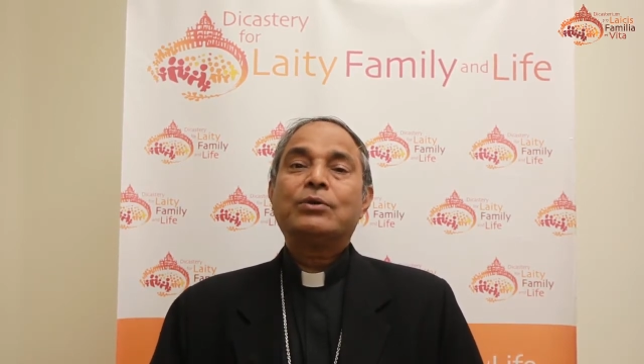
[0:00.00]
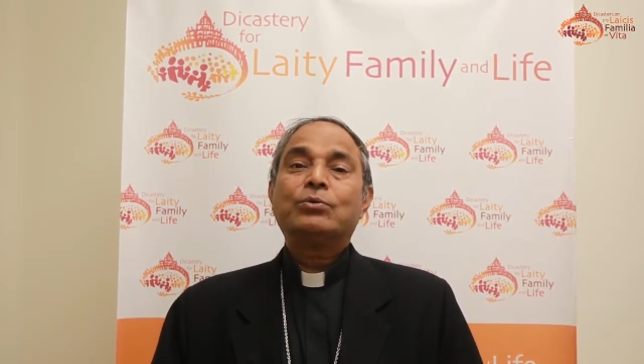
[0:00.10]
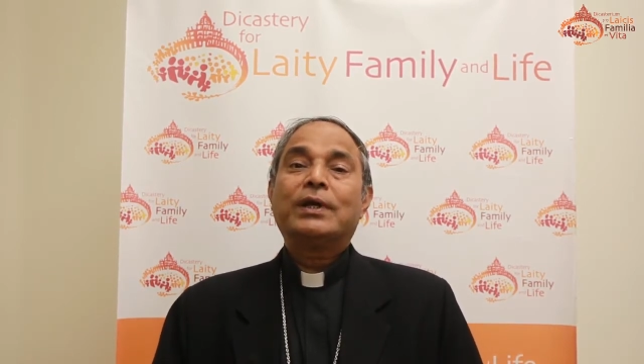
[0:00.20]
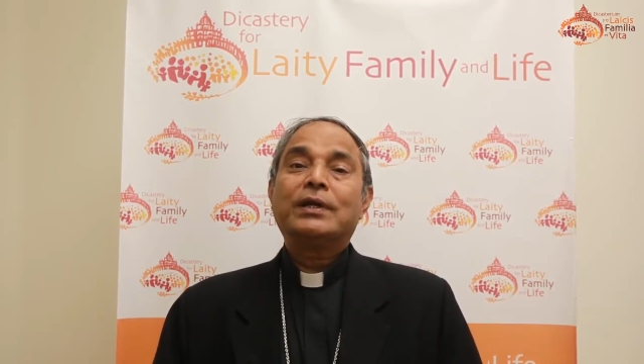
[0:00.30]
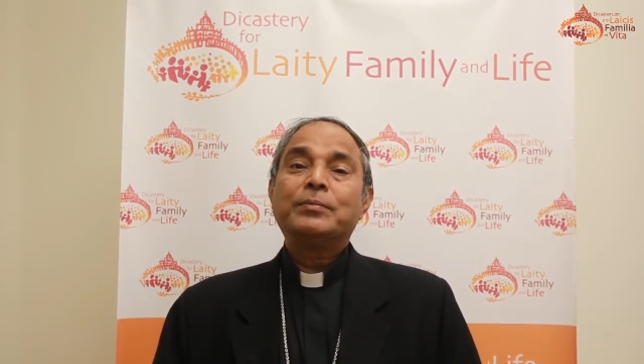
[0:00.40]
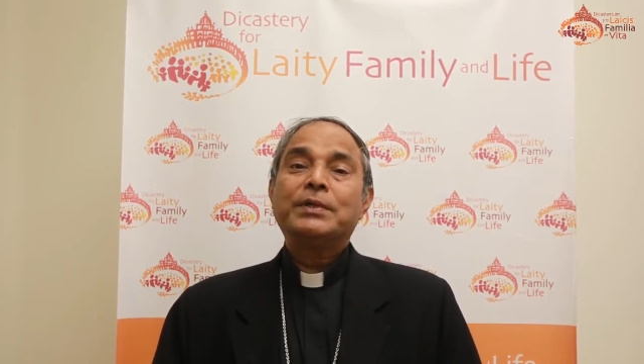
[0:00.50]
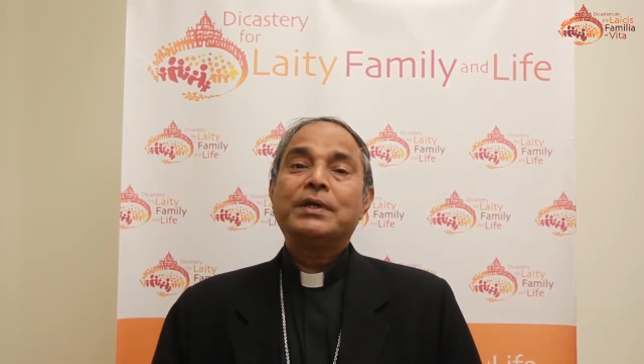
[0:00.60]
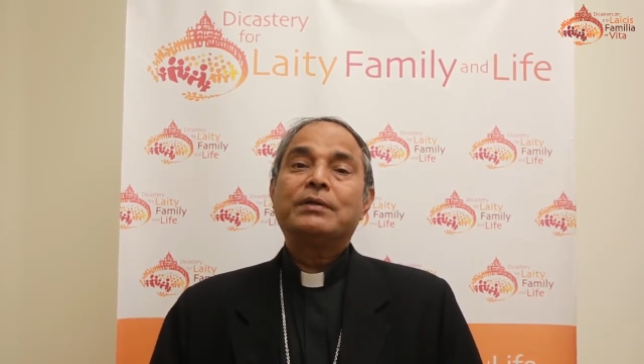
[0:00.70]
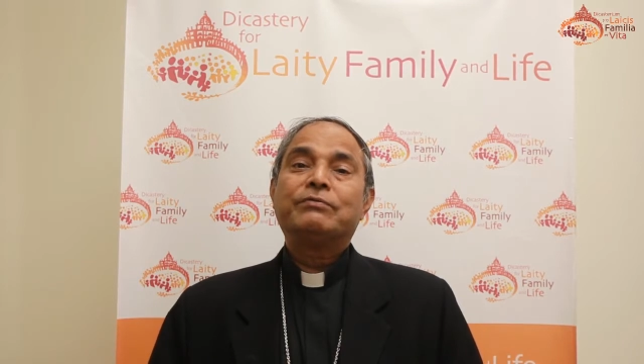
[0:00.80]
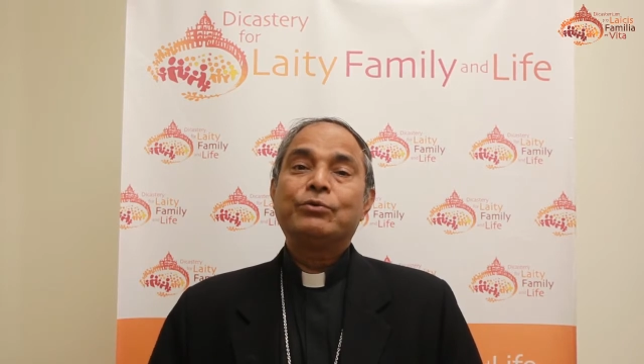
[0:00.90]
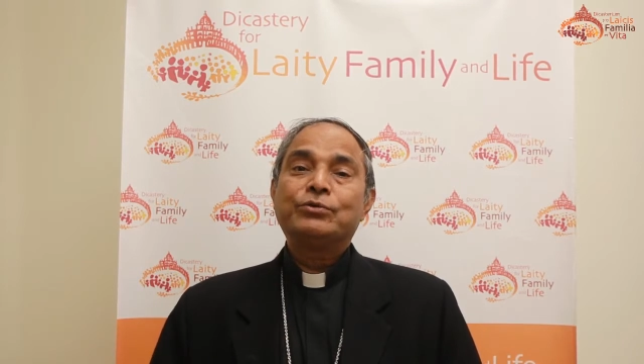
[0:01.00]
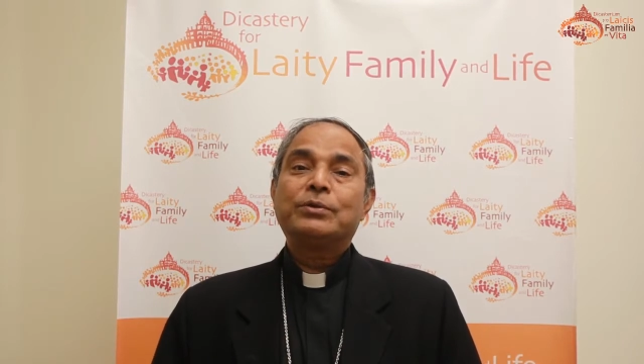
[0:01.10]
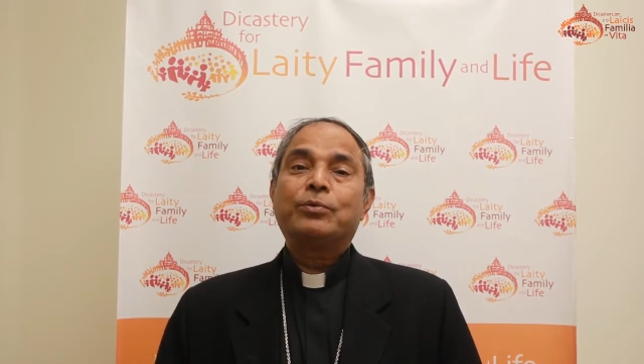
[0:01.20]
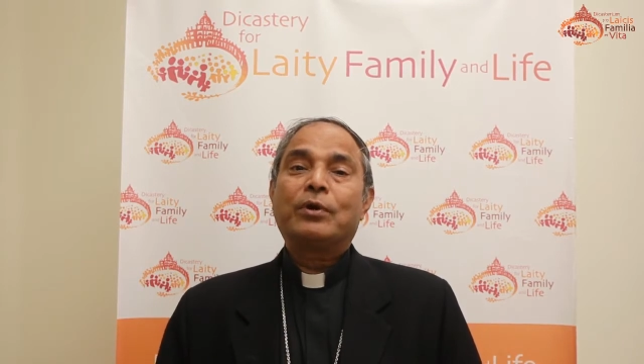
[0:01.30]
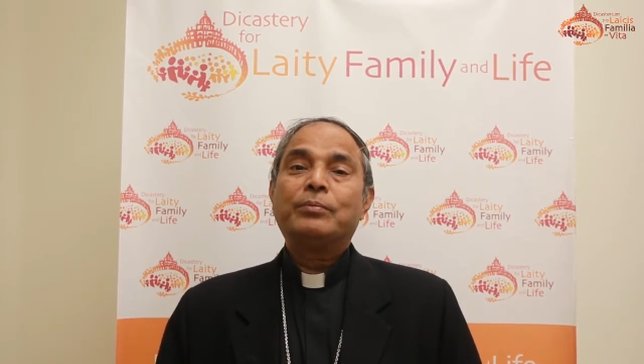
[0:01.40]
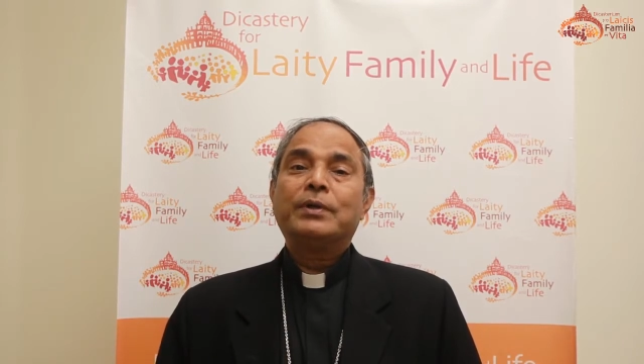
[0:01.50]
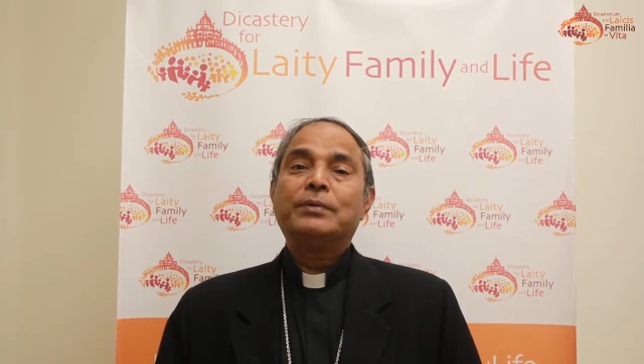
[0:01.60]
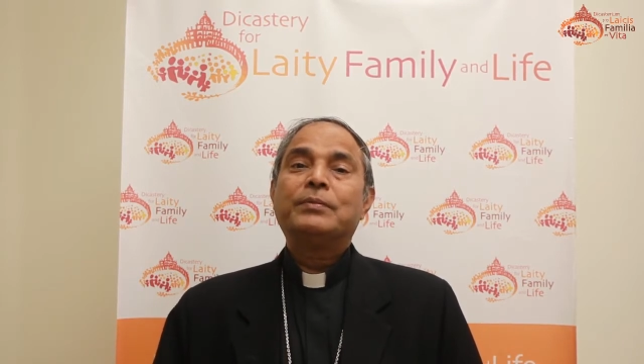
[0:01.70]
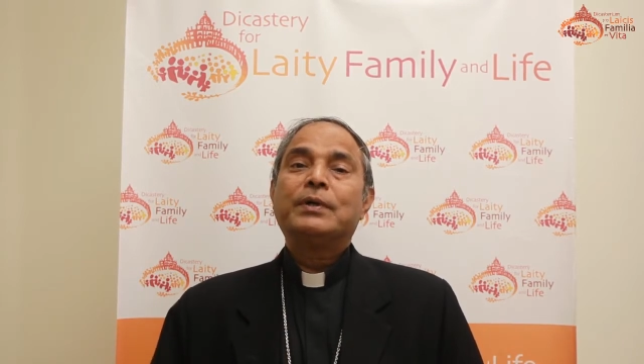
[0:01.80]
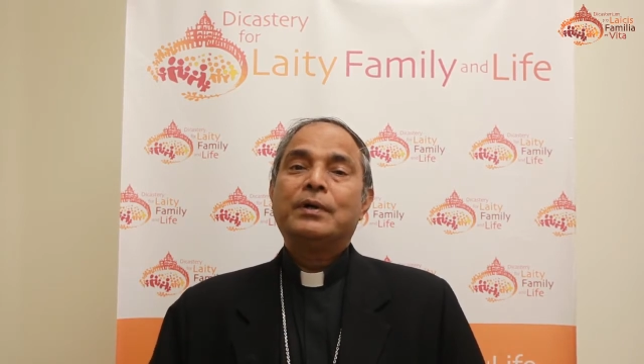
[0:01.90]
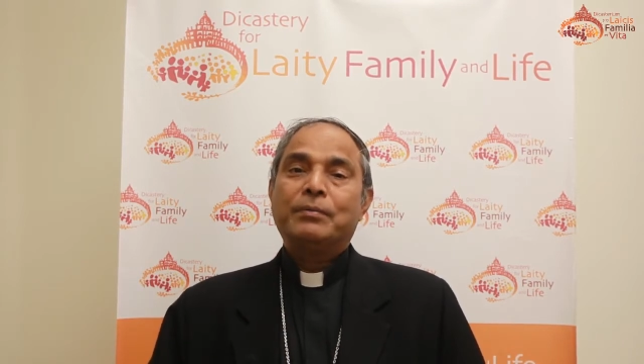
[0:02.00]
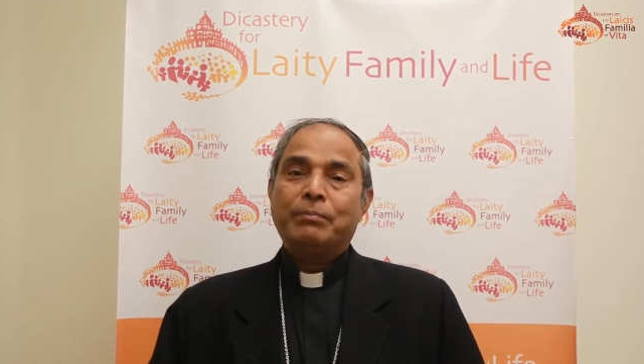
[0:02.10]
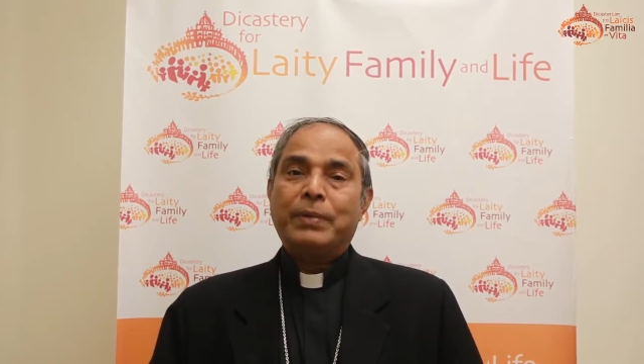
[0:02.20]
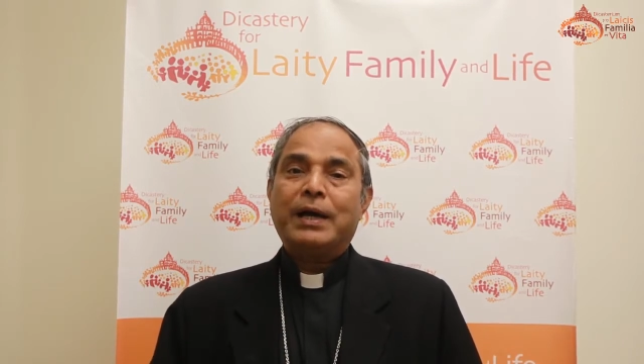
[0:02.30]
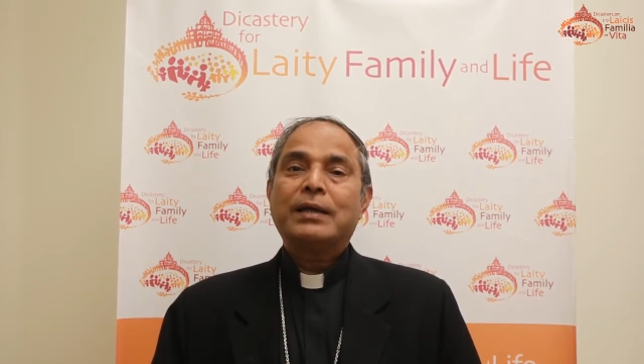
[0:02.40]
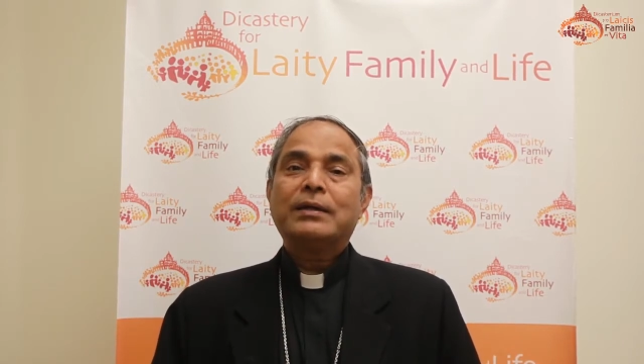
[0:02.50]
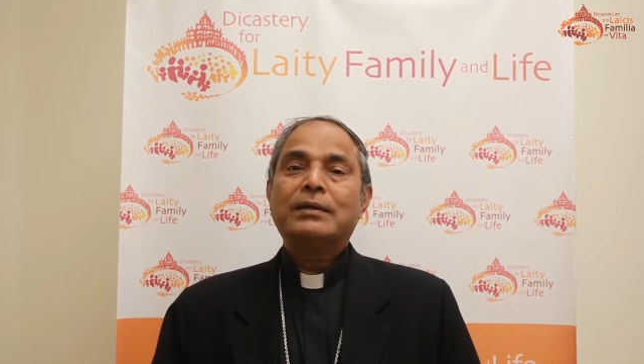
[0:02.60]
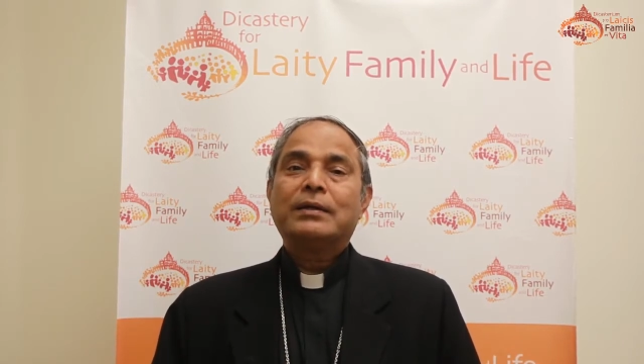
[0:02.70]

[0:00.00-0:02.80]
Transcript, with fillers: to eliminate a future problem by